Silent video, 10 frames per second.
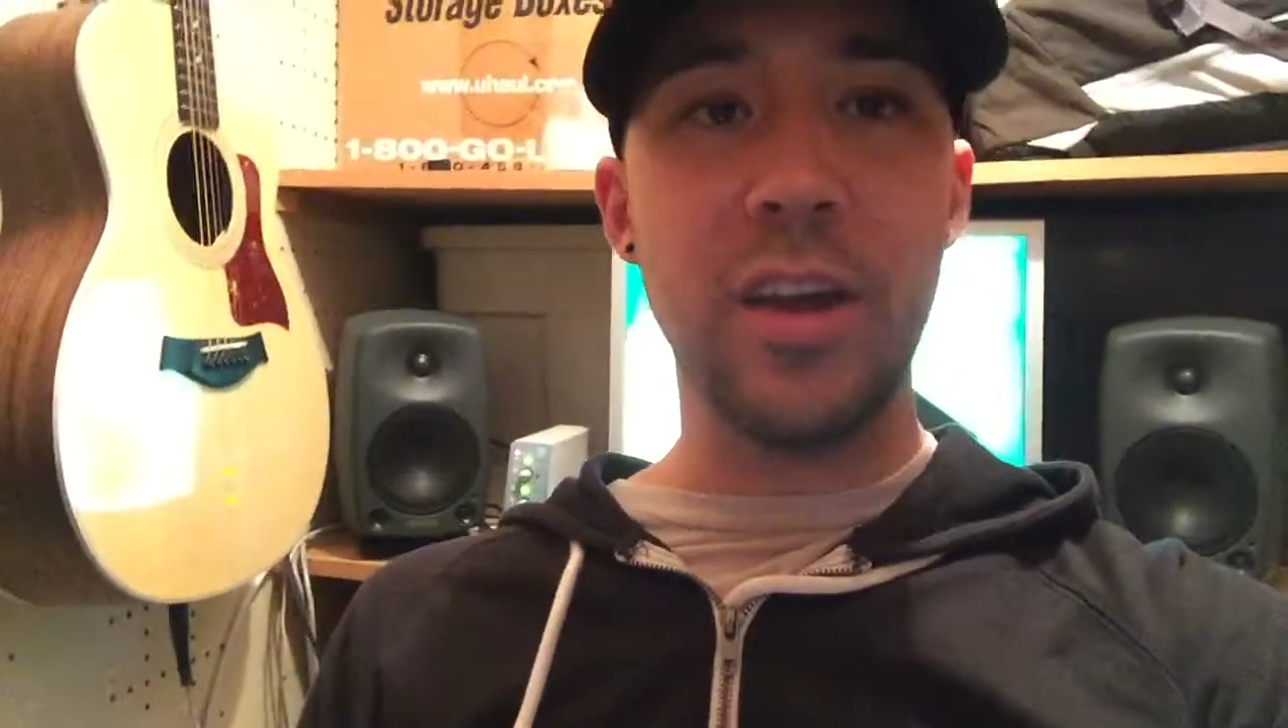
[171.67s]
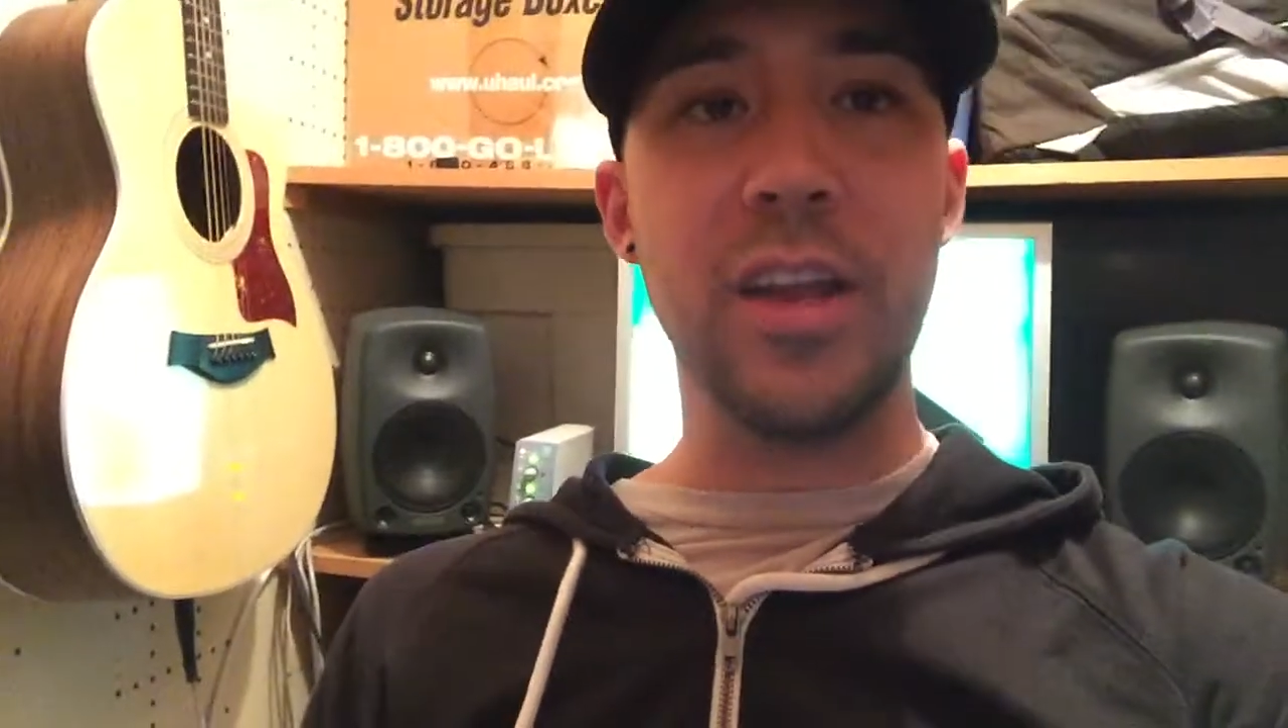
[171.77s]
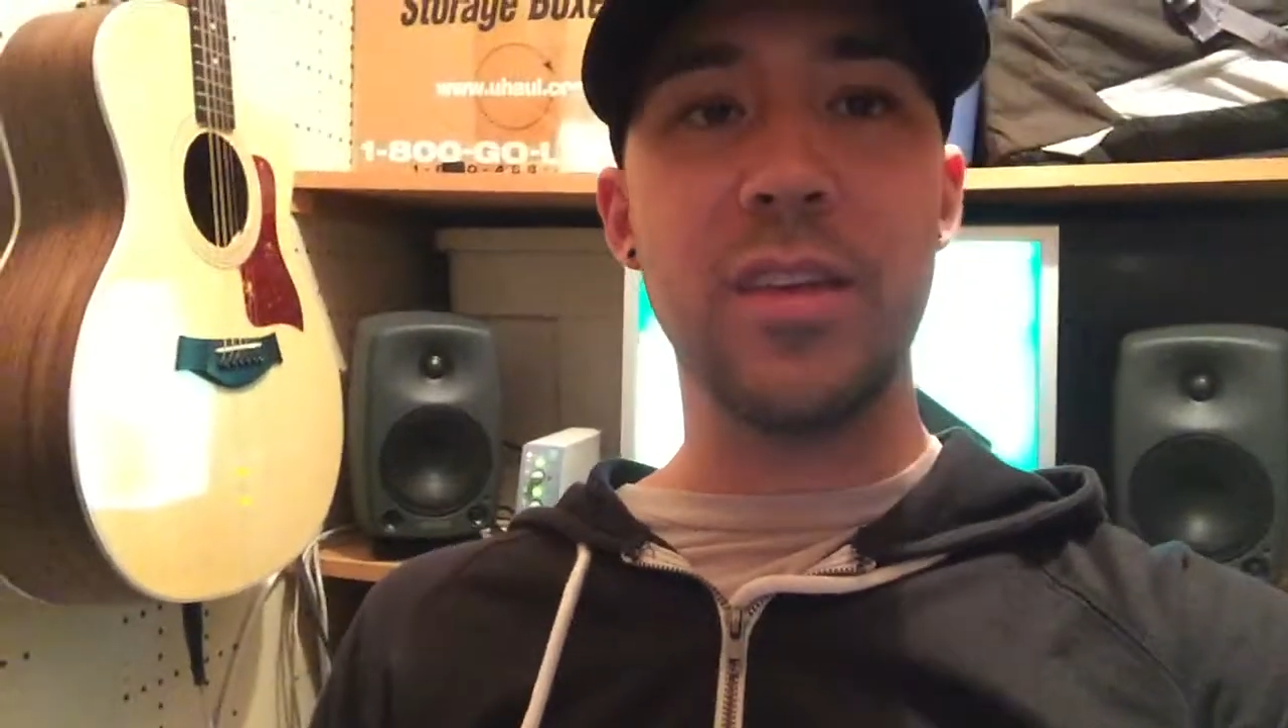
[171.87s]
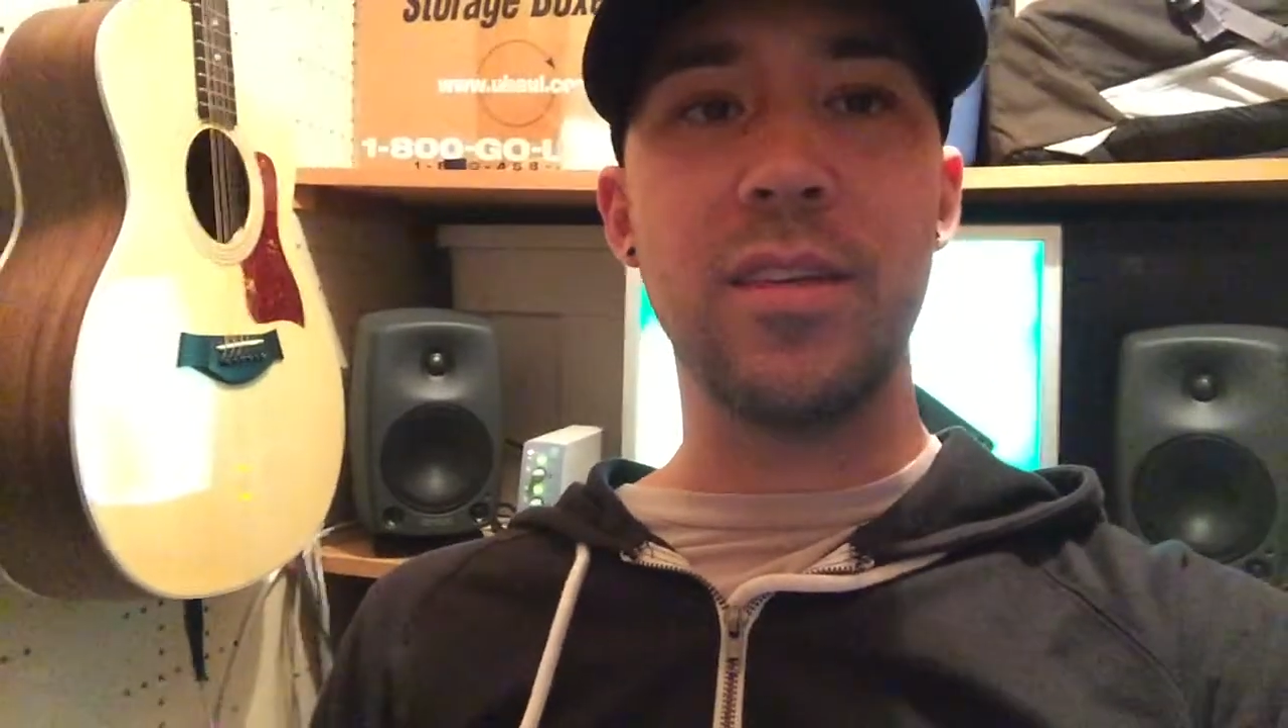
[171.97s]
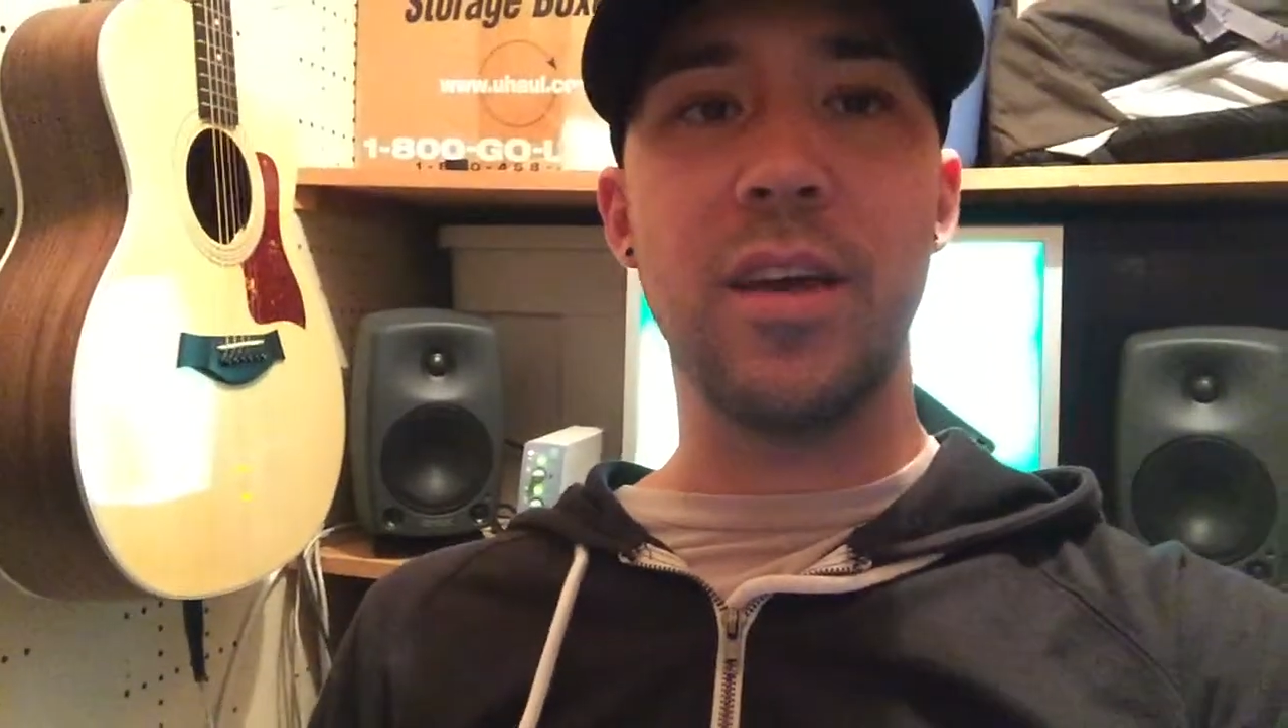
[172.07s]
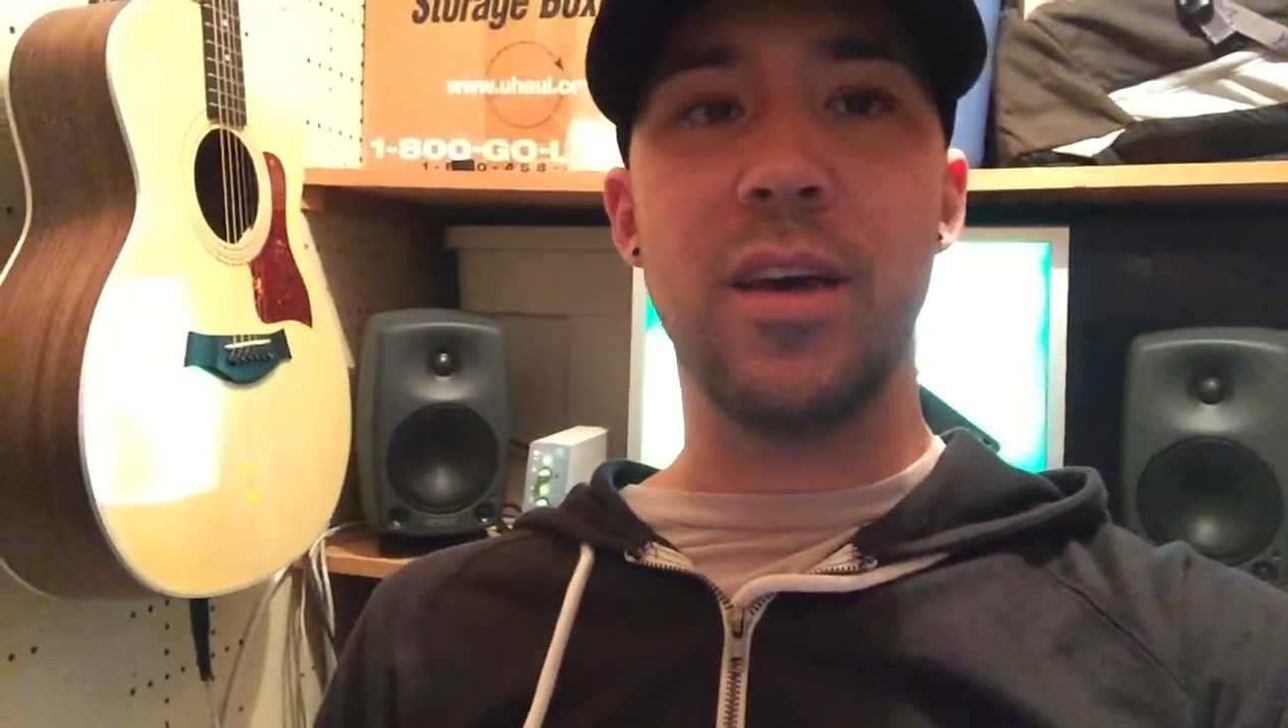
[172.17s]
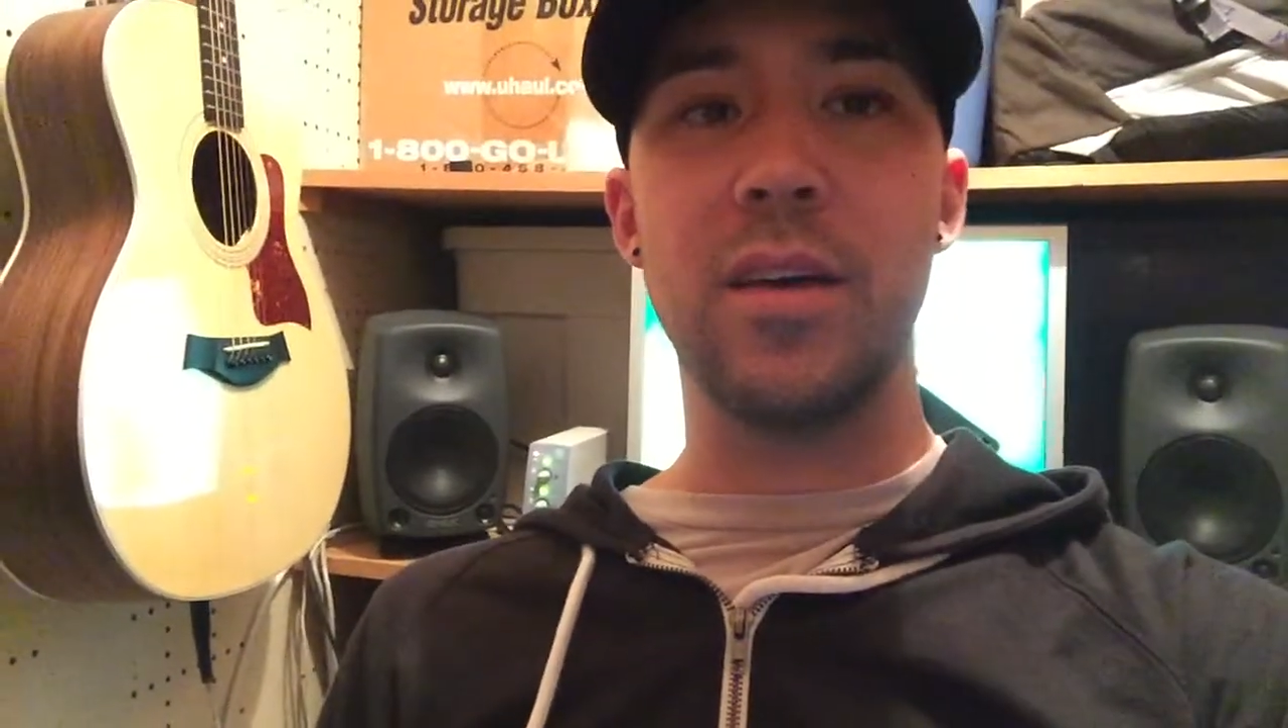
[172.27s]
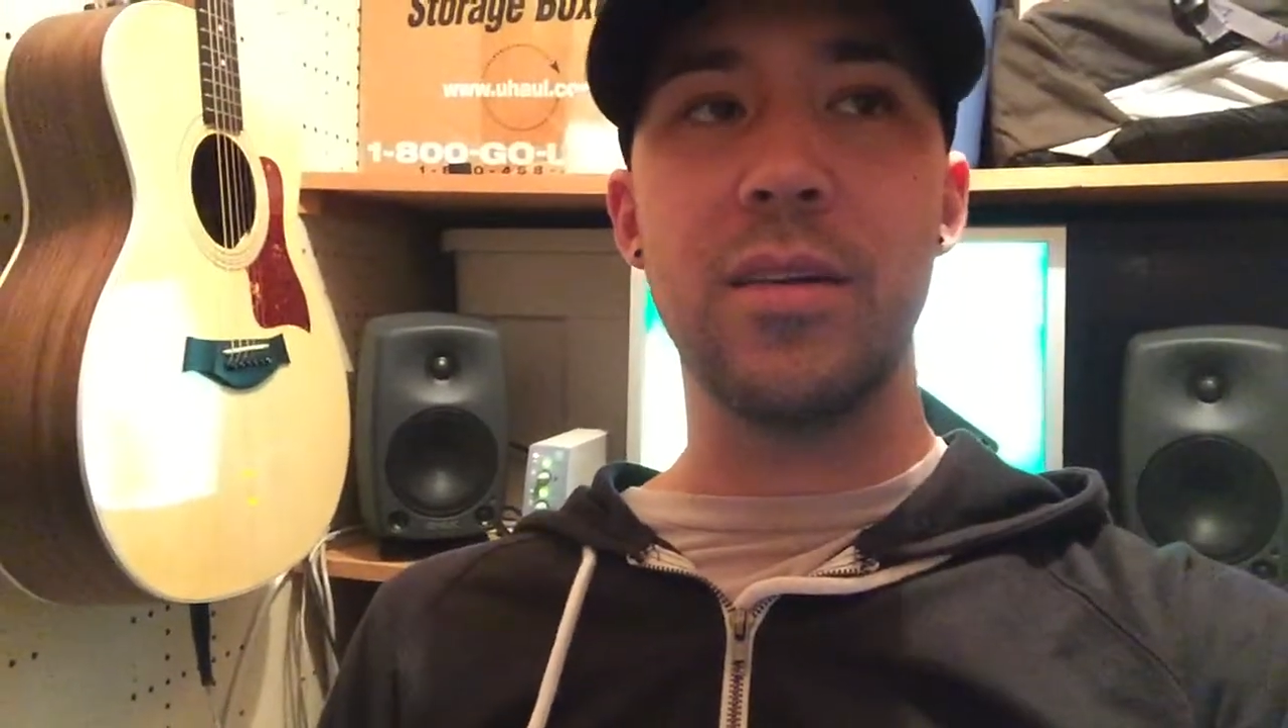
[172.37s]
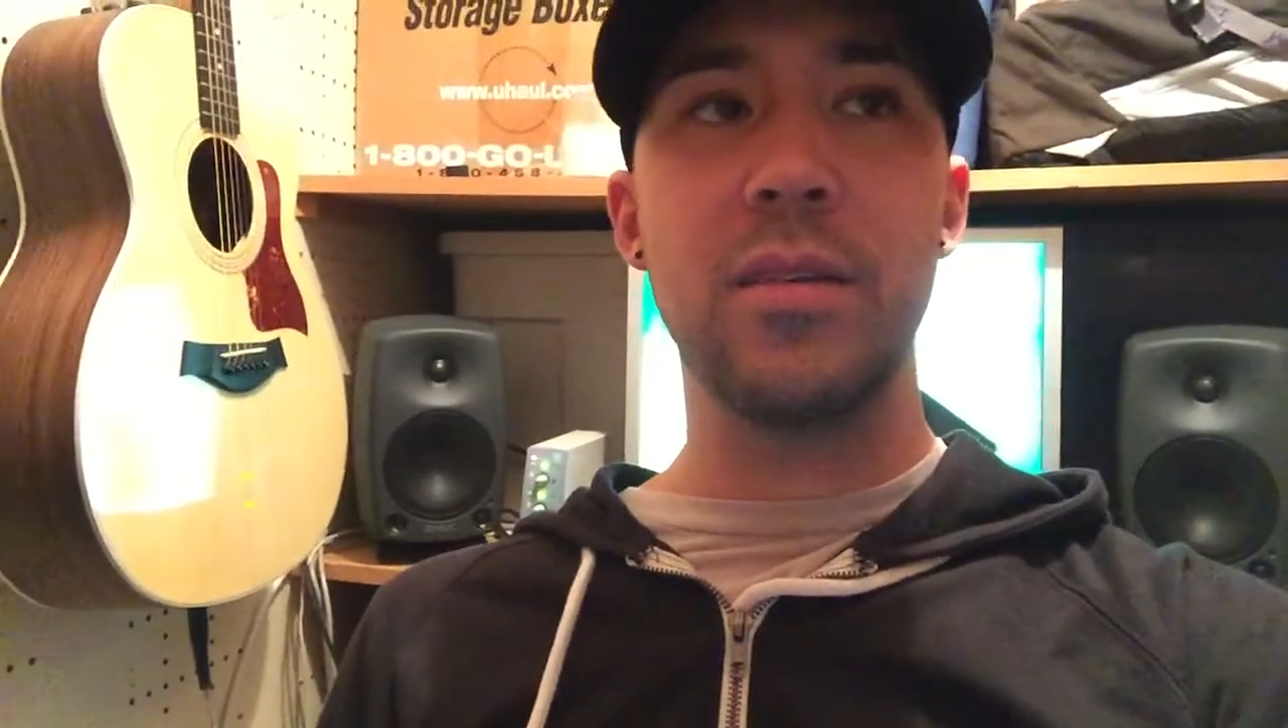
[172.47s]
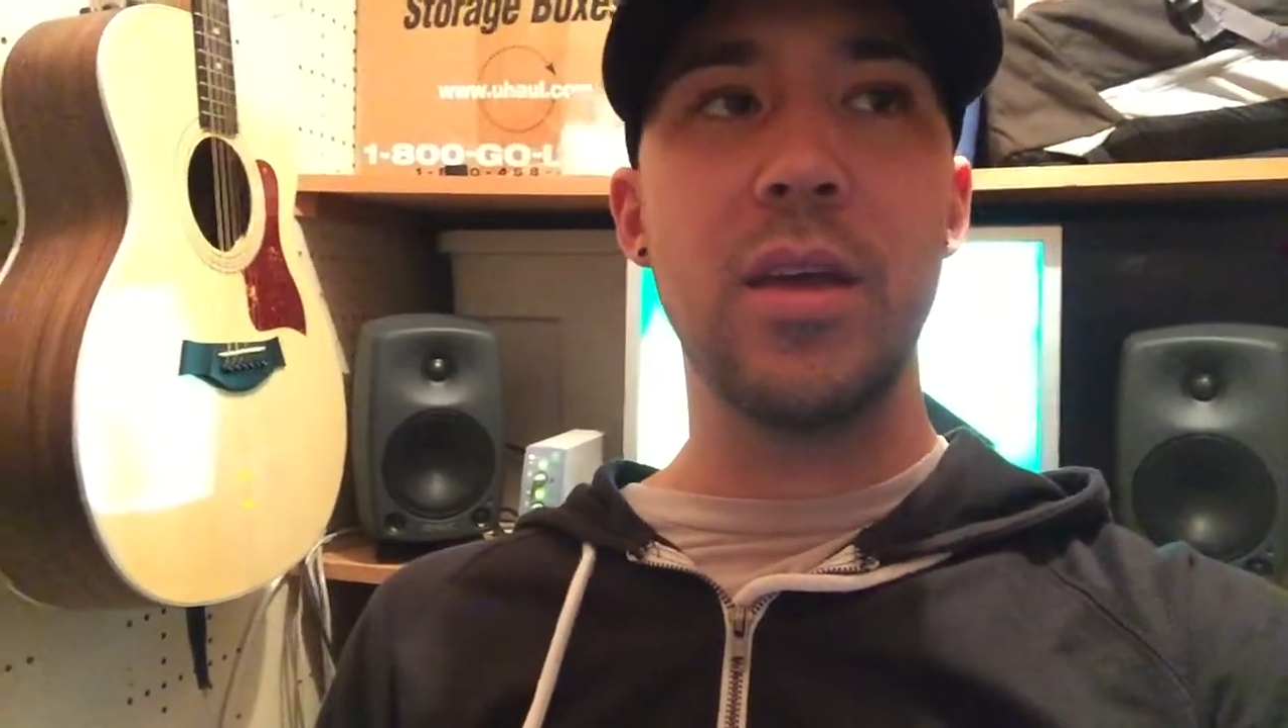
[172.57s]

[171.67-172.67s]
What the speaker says: and I